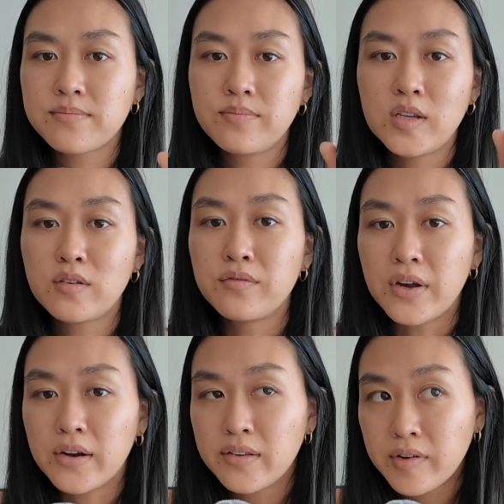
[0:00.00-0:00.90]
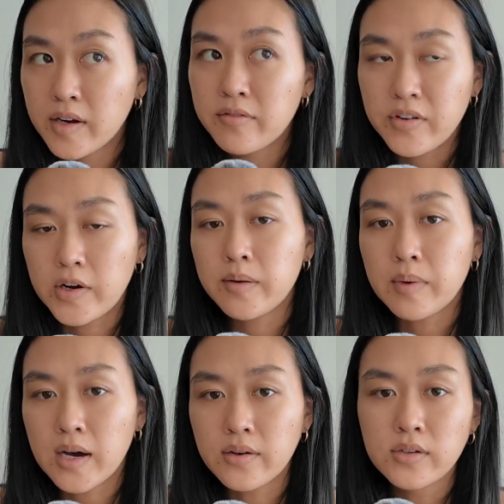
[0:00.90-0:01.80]
you know, very very very
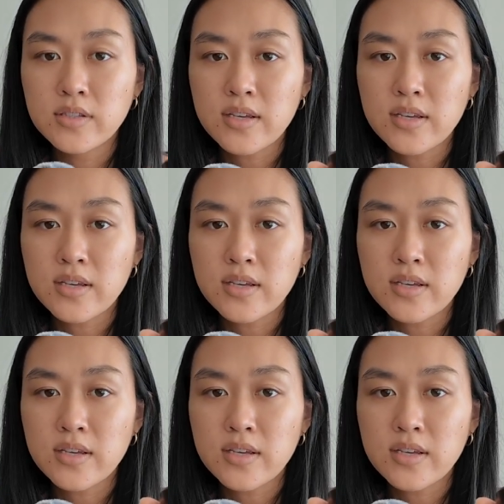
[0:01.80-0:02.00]
mild,